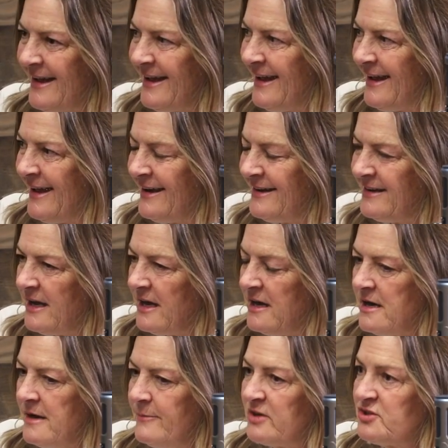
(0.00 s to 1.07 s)
And
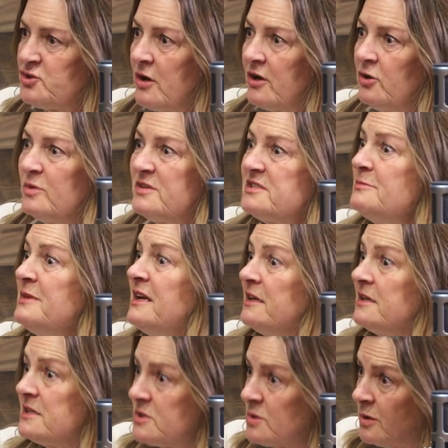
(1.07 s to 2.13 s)
I struggled with some eating
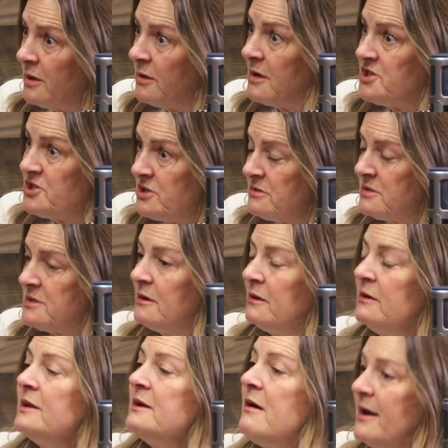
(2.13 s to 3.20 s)
disorder issues
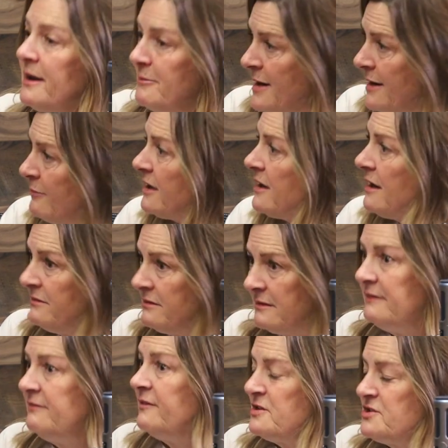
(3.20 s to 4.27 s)
early on in my recovery,
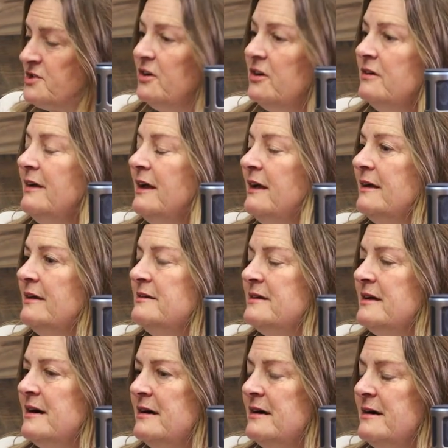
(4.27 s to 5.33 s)
for sure. And
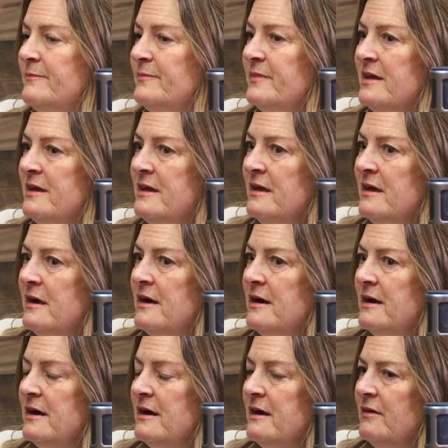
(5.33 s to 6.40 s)

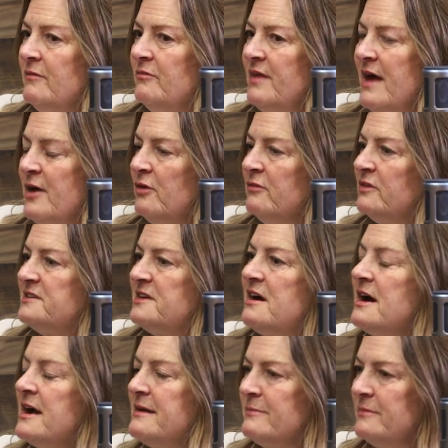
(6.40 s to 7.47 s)
that over
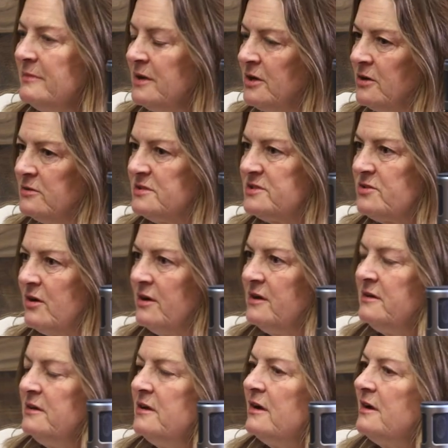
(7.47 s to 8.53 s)
time,
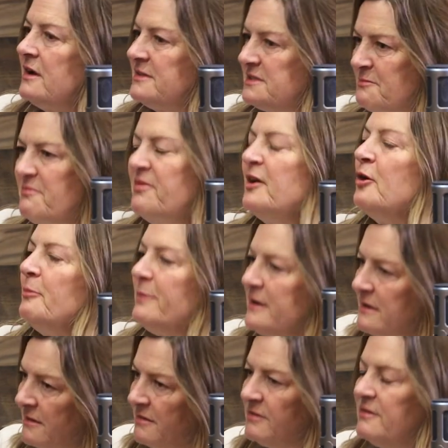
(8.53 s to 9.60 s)
started, I got some therapy,
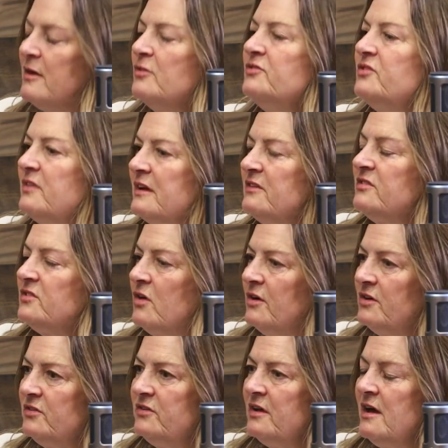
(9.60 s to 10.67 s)
and those things
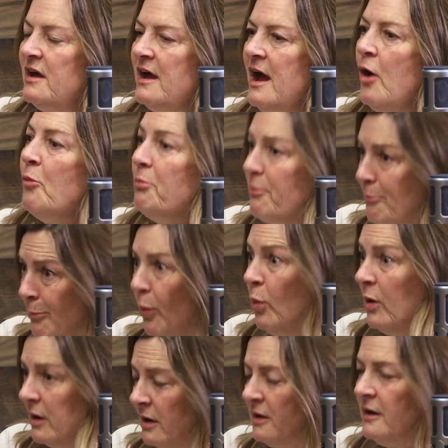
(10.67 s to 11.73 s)
started to help
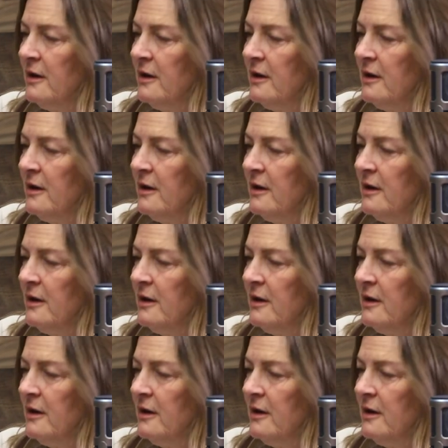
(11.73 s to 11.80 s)
more